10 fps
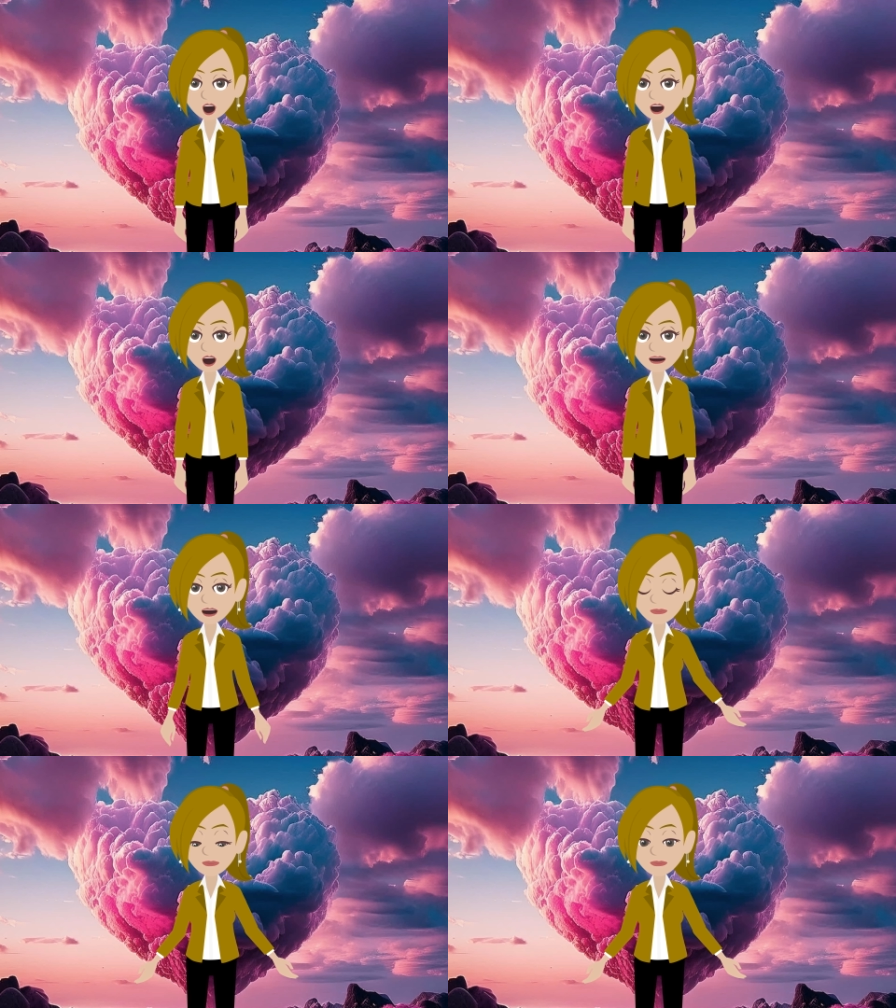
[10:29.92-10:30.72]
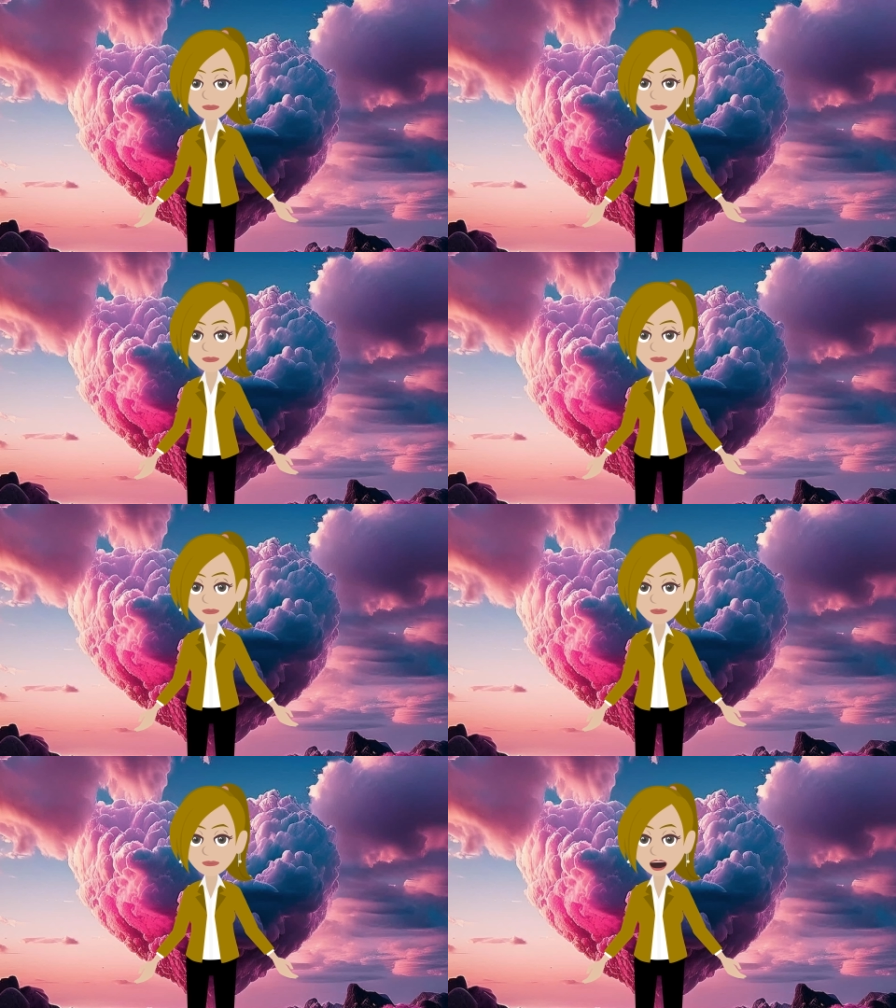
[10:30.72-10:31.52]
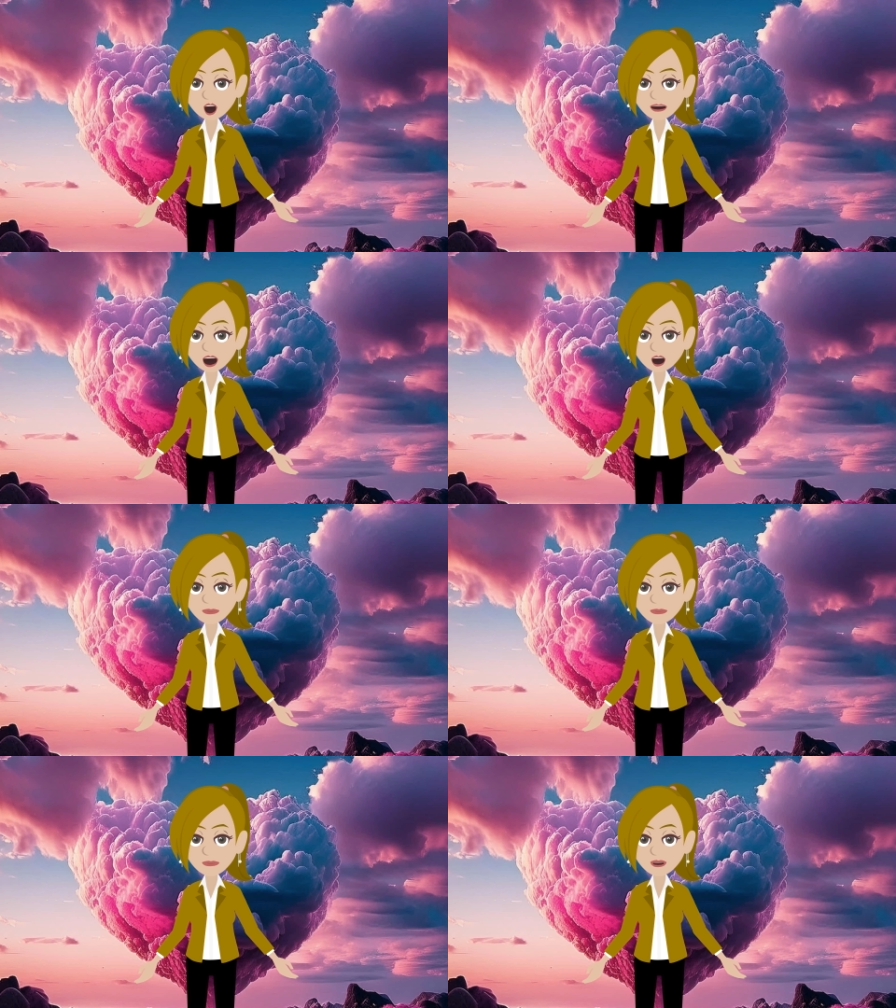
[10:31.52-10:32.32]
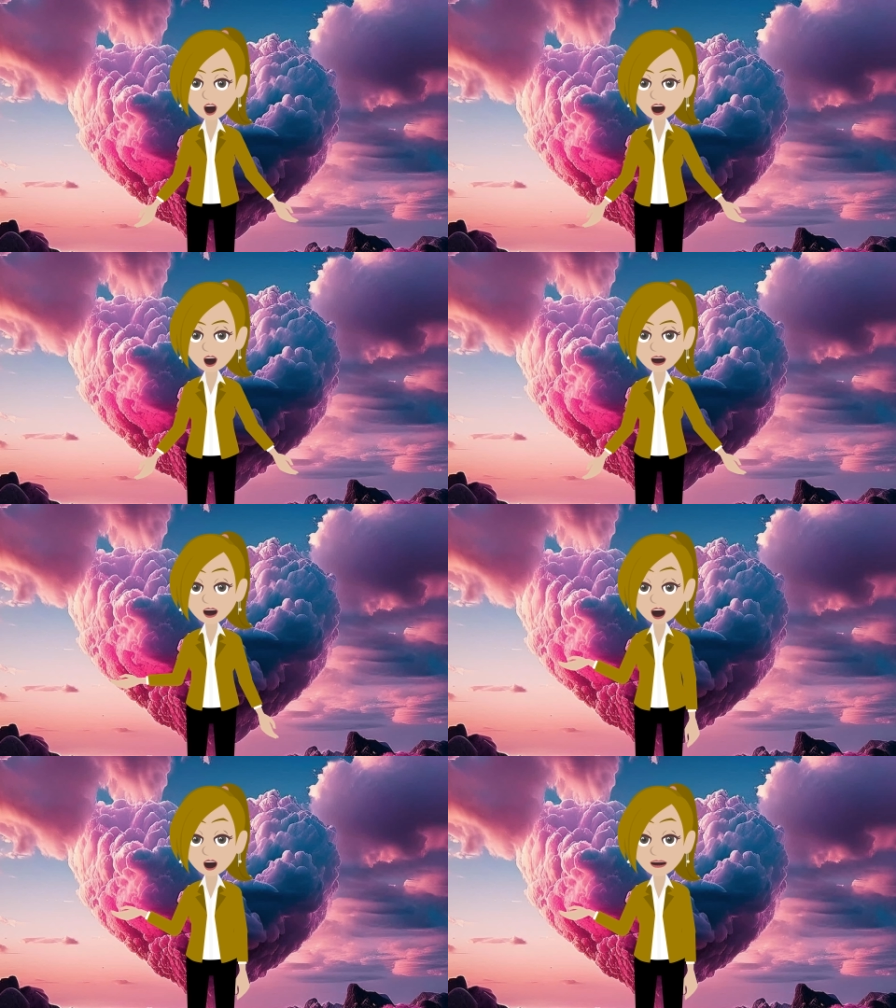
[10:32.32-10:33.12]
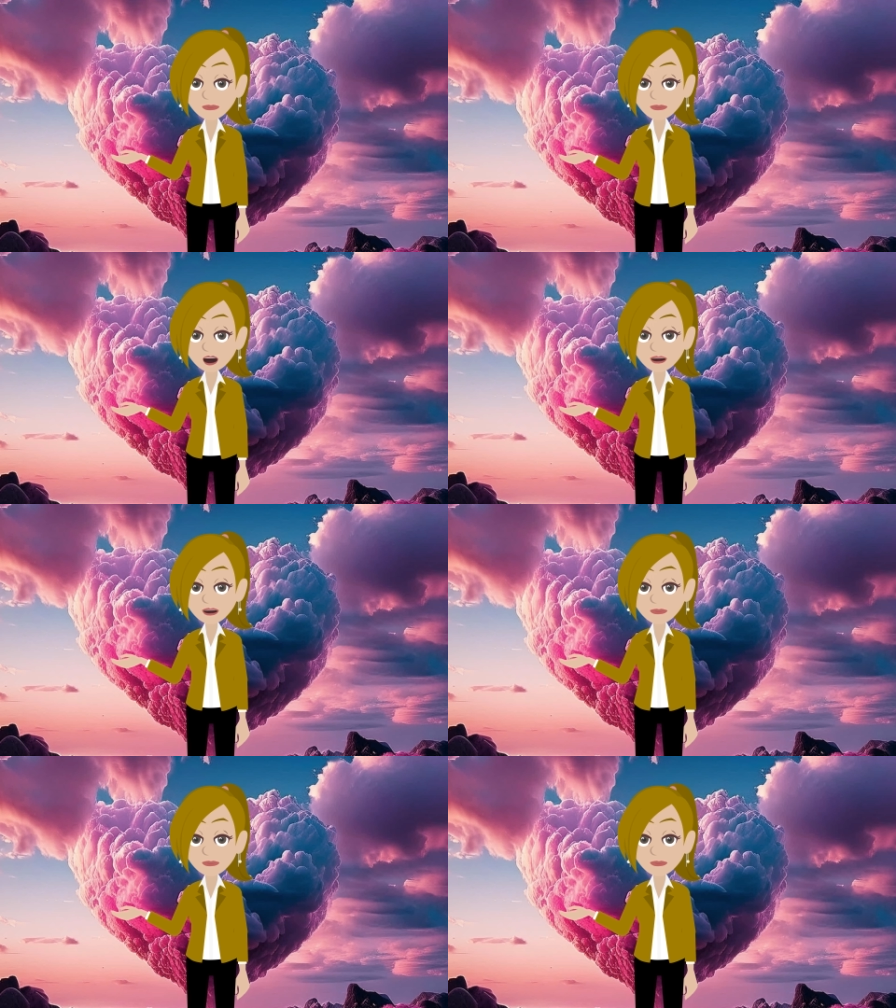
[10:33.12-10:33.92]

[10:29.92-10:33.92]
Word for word: humans are really slow on the trigger